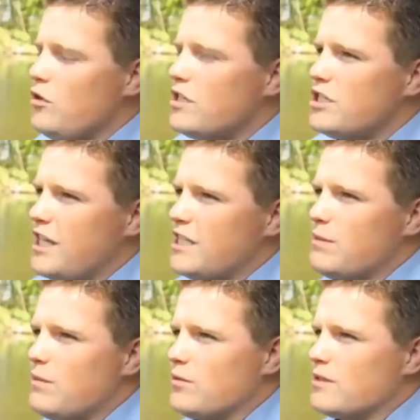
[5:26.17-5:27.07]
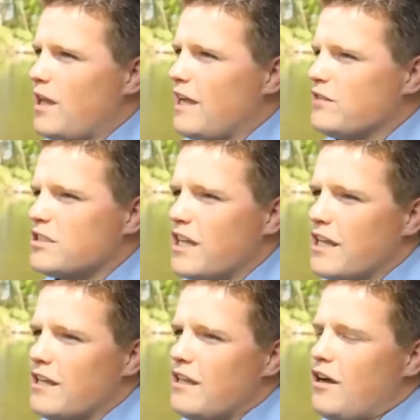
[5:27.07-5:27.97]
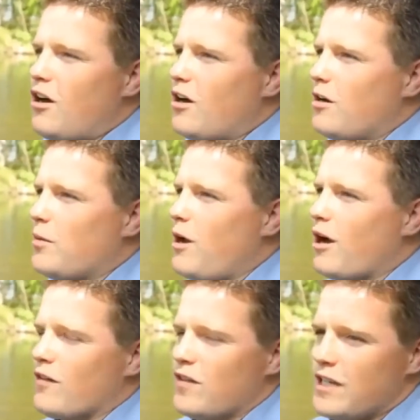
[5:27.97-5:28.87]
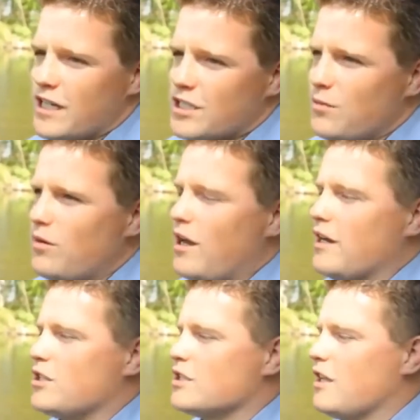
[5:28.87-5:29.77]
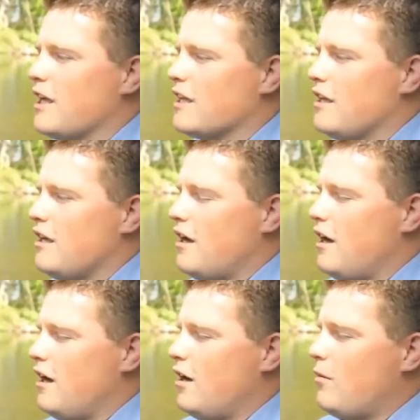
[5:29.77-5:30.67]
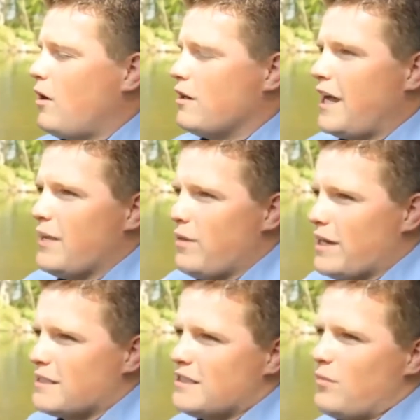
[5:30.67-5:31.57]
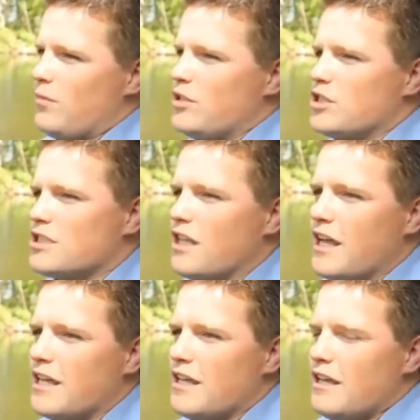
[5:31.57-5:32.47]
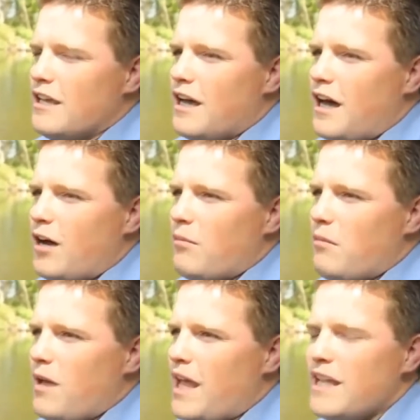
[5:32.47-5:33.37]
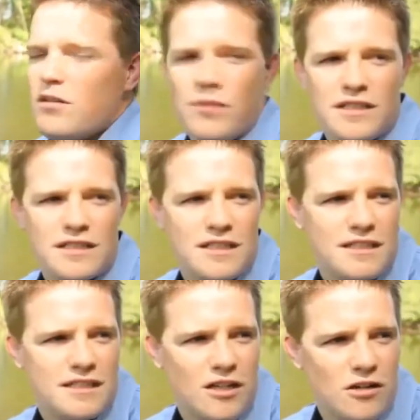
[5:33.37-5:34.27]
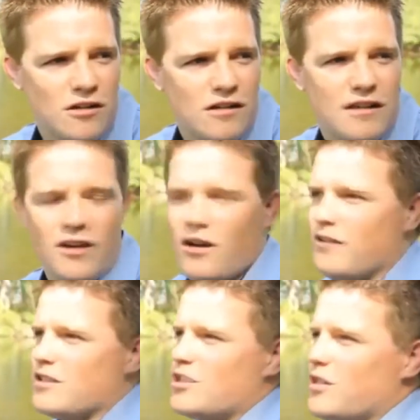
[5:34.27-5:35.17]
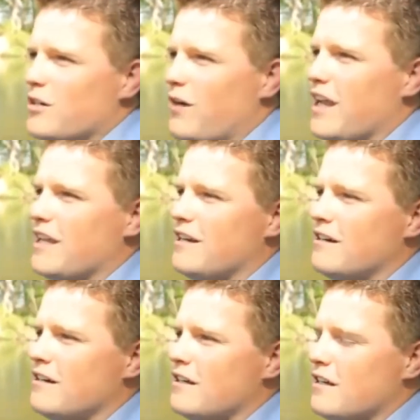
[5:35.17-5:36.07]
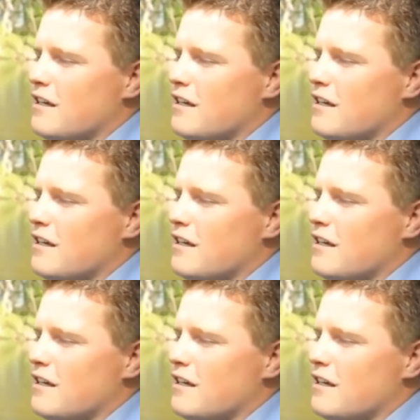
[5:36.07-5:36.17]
You can change people's lives, just like our pornography addiction product, just like our diabetic supplement, just like any of the businesses that are on the street right here.